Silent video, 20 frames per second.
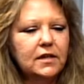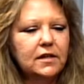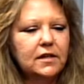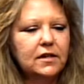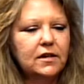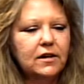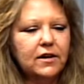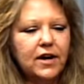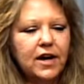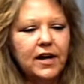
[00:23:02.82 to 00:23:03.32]

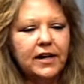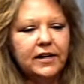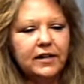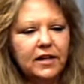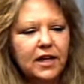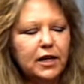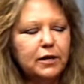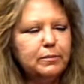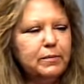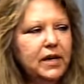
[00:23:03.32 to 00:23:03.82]
you know, kind
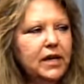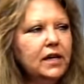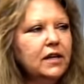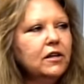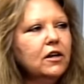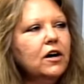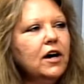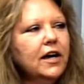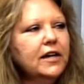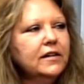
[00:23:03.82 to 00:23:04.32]
of like me
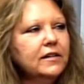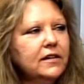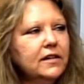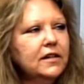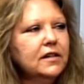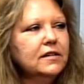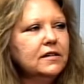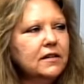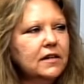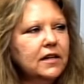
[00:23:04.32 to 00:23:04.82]
a lot,
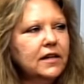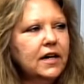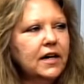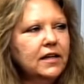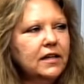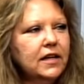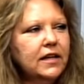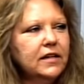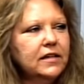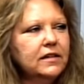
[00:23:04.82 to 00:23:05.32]
and and
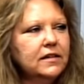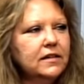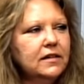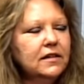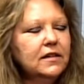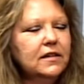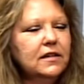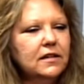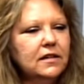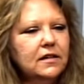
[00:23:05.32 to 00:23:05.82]
I like,
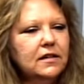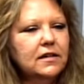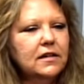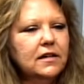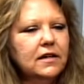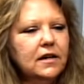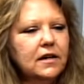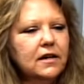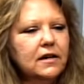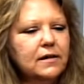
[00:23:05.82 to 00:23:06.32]

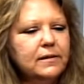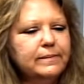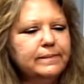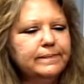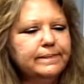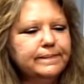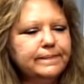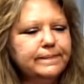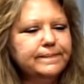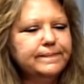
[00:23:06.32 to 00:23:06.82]

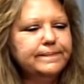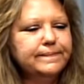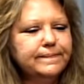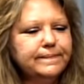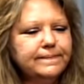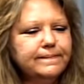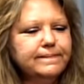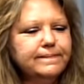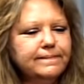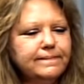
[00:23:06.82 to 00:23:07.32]
um,
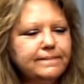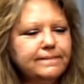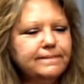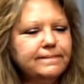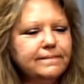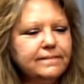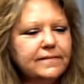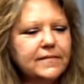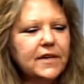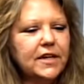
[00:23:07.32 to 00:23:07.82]

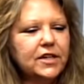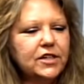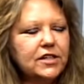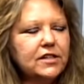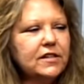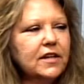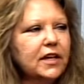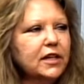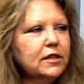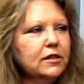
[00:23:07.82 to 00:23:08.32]
I
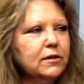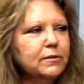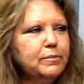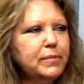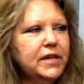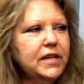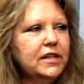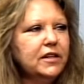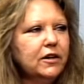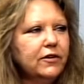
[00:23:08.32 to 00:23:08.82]
just like to
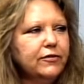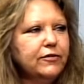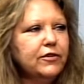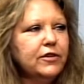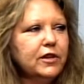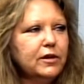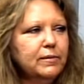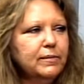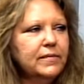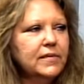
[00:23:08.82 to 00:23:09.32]
be there
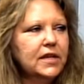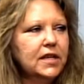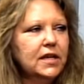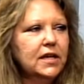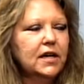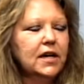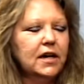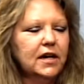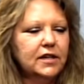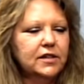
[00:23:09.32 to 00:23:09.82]
for them.
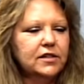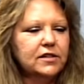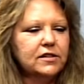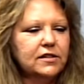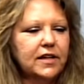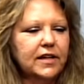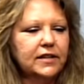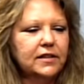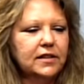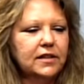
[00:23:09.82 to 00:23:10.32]
I
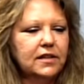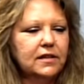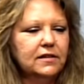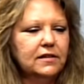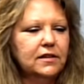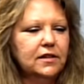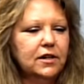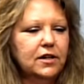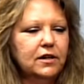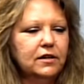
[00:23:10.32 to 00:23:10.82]
just like to
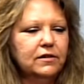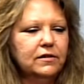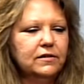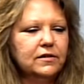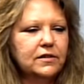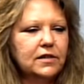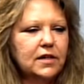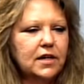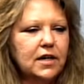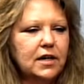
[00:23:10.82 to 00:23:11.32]
you know.
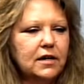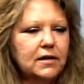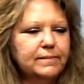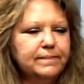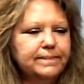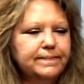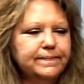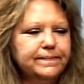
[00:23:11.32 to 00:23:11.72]
Uh,